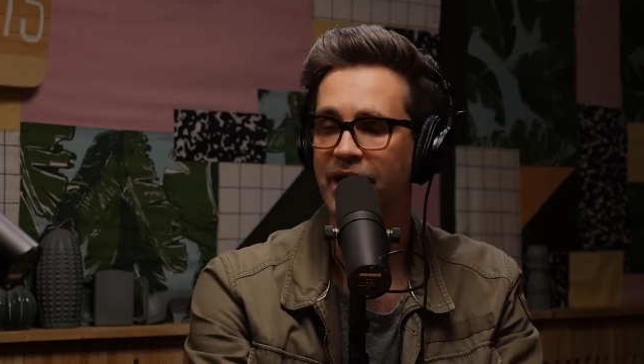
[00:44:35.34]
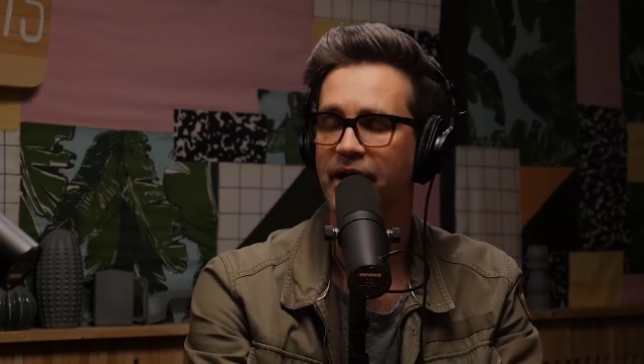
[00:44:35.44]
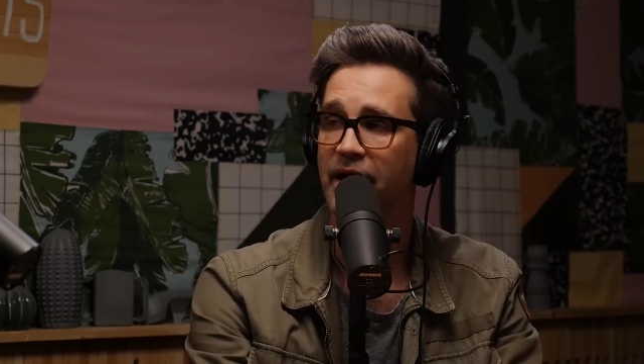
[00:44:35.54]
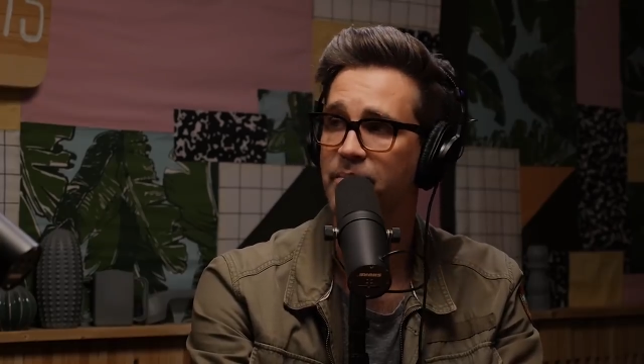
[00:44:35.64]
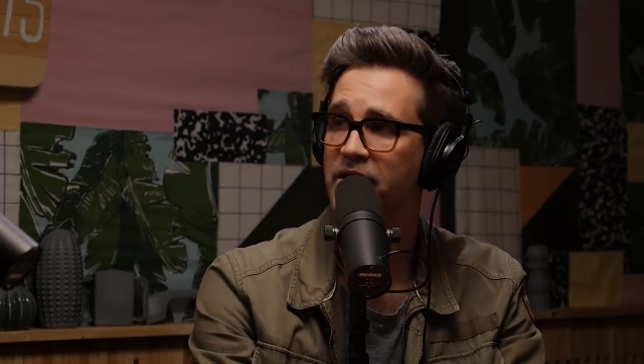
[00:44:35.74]
I
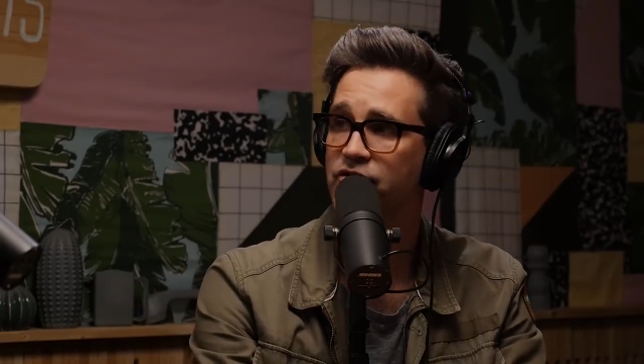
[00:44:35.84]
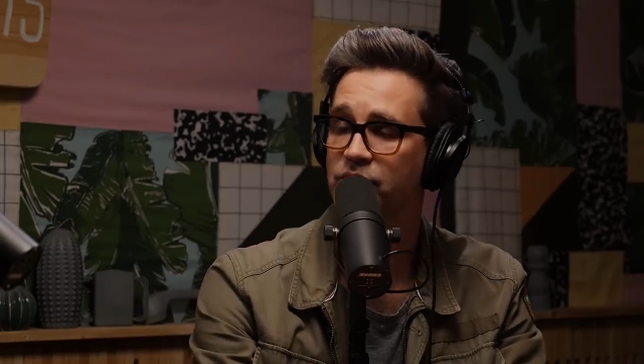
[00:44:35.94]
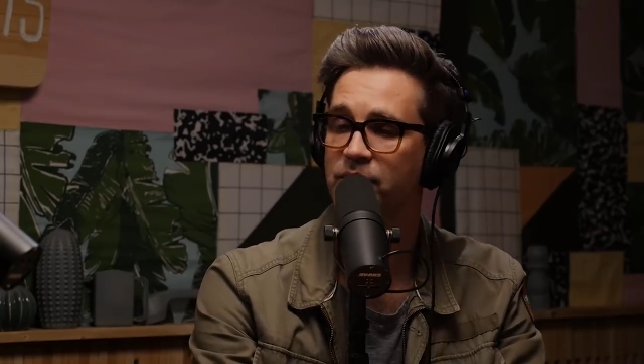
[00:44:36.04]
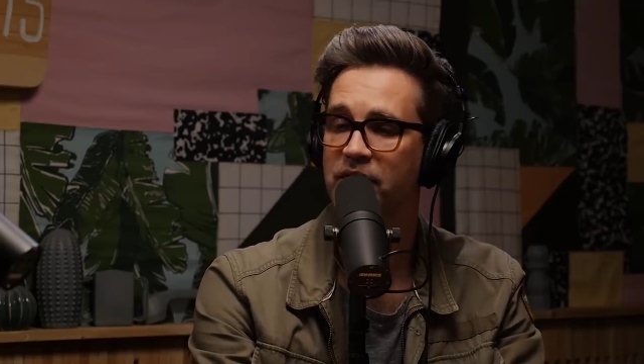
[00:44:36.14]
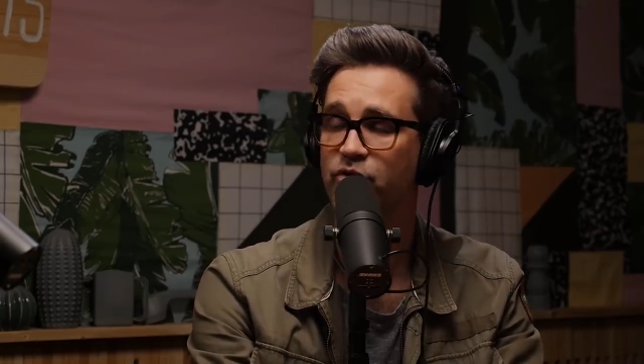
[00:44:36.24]
think I'd beat
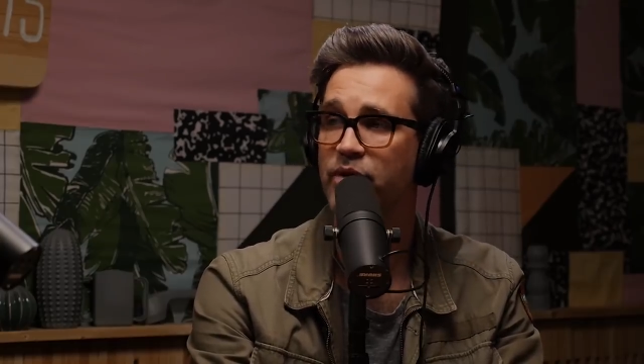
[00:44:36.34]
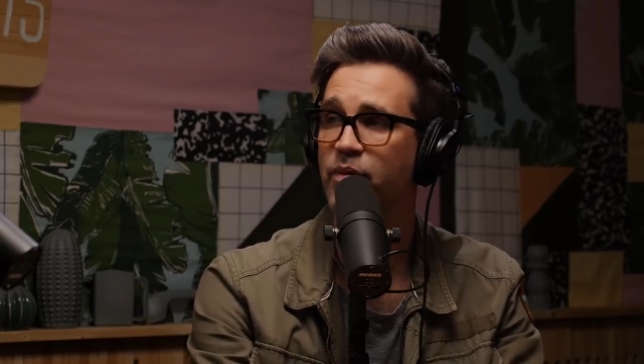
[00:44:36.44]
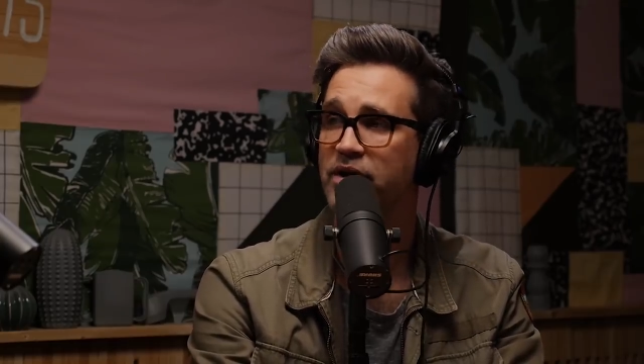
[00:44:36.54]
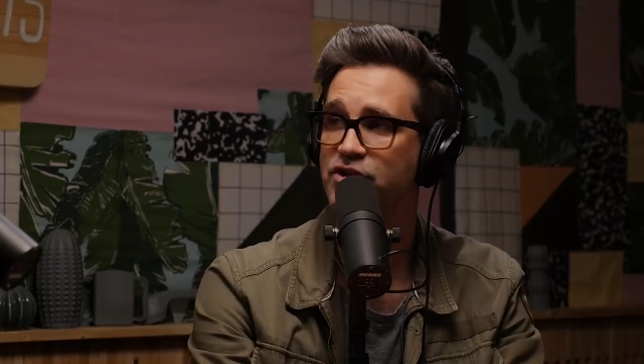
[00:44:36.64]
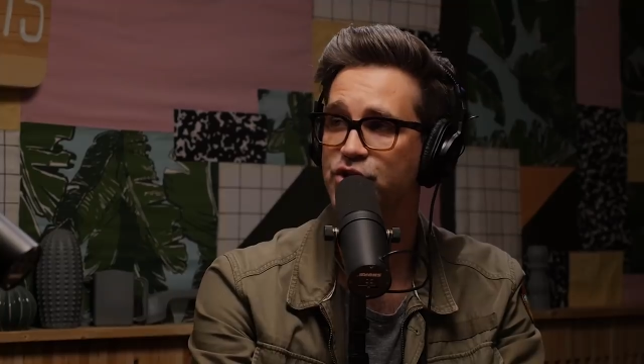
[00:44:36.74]
you. But if we
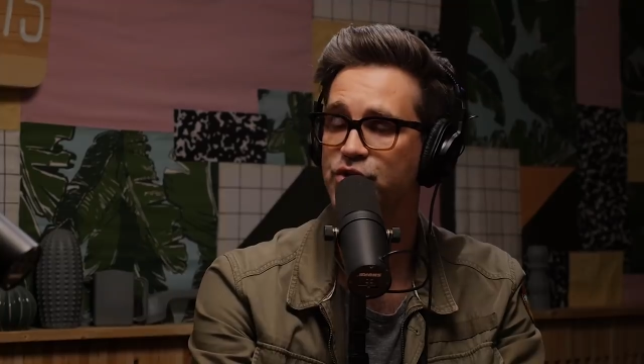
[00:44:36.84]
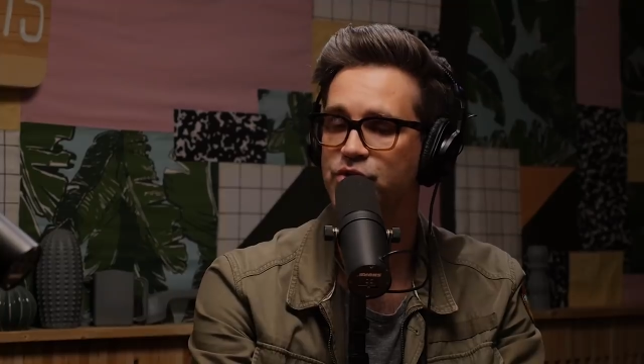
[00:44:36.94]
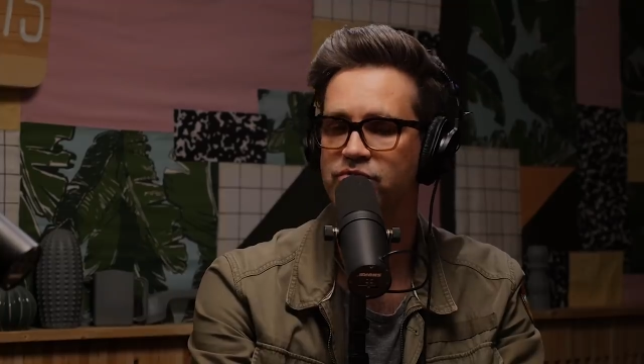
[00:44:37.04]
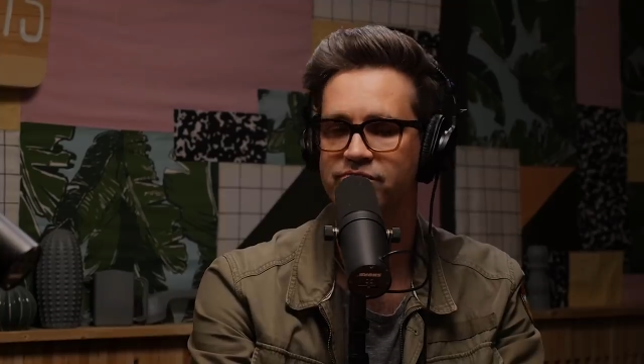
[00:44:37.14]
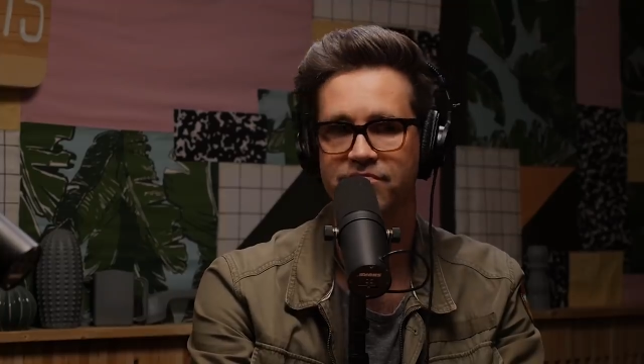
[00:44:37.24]
went two,